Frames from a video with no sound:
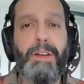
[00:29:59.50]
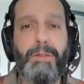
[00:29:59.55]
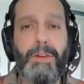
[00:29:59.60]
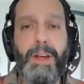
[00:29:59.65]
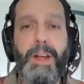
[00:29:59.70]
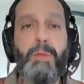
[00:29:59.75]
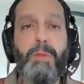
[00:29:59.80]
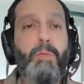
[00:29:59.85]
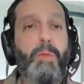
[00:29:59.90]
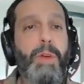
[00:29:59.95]
for
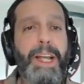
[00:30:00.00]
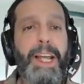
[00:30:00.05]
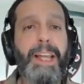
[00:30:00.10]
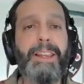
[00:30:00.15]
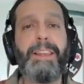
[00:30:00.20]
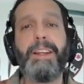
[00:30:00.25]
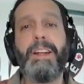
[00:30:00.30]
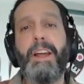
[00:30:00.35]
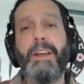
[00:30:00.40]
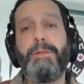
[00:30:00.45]
him. We get
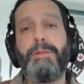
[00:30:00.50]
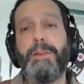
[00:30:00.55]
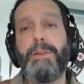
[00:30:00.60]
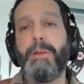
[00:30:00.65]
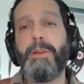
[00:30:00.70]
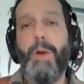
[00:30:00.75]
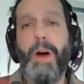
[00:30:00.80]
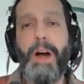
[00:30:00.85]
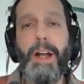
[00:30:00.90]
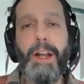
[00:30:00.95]
the knife we
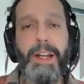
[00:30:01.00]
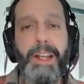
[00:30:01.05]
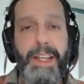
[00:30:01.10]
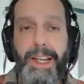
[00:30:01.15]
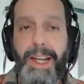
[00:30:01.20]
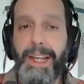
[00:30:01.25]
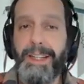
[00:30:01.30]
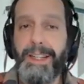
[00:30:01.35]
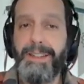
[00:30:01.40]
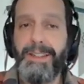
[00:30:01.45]
want. He
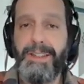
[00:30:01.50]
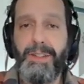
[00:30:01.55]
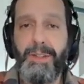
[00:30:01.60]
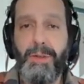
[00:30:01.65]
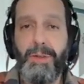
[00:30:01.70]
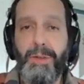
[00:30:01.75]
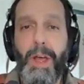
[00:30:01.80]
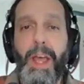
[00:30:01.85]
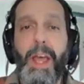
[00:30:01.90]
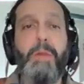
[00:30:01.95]
gets
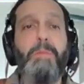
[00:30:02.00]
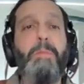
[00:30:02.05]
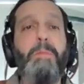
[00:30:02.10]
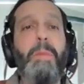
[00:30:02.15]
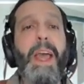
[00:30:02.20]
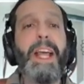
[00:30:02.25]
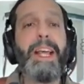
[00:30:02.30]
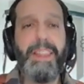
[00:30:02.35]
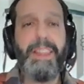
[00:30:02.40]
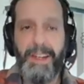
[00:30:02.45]
to
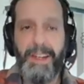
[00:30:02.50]
make the